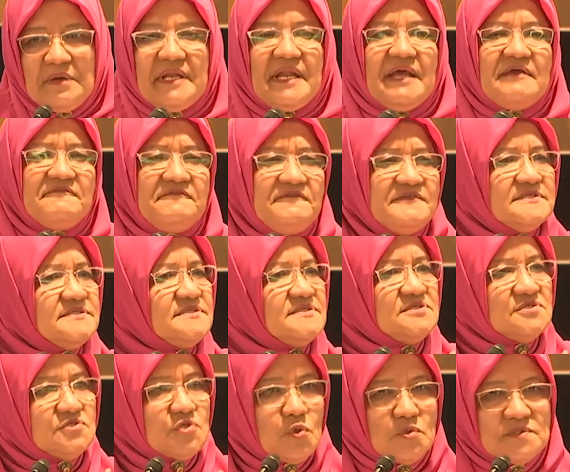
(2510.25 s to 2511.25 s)
and I feel
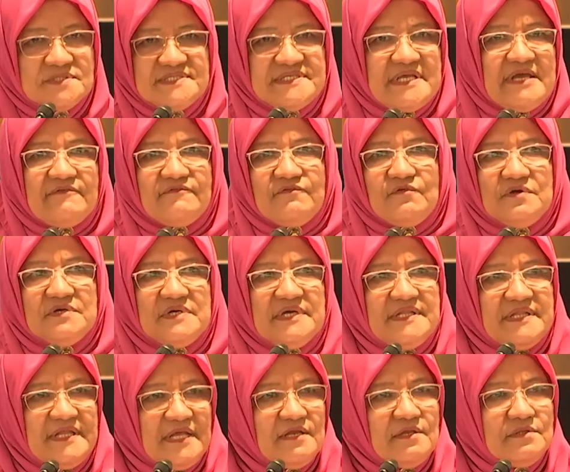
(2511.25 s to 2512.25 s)
so sad for her, I
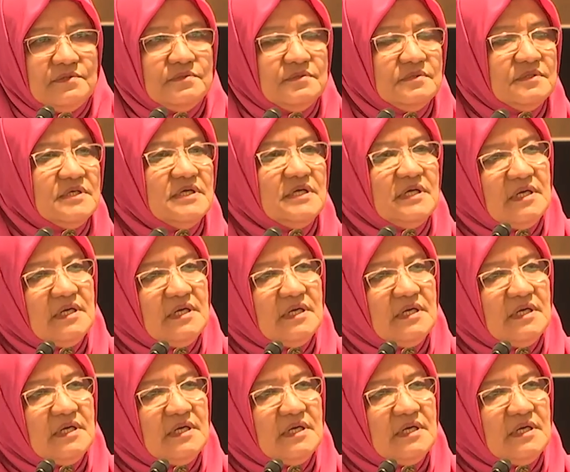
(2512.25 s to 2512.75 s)
tell you.